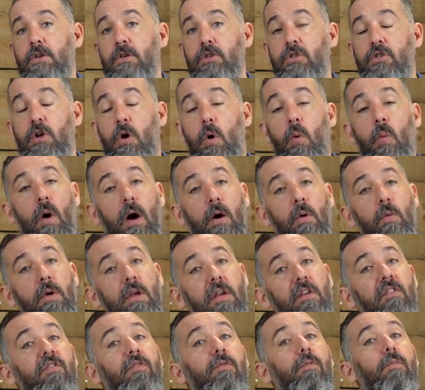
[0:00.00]
So what
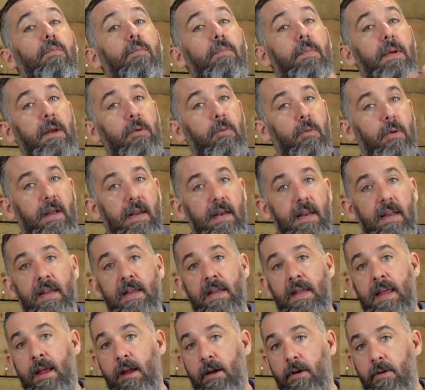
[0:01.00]
we've
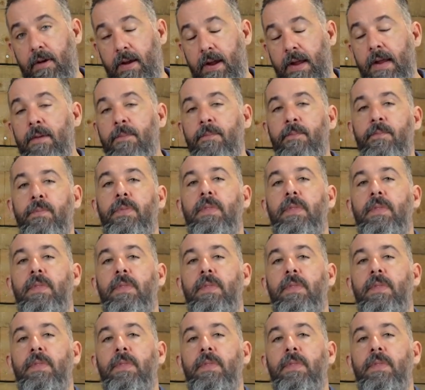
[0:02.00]
been hearing,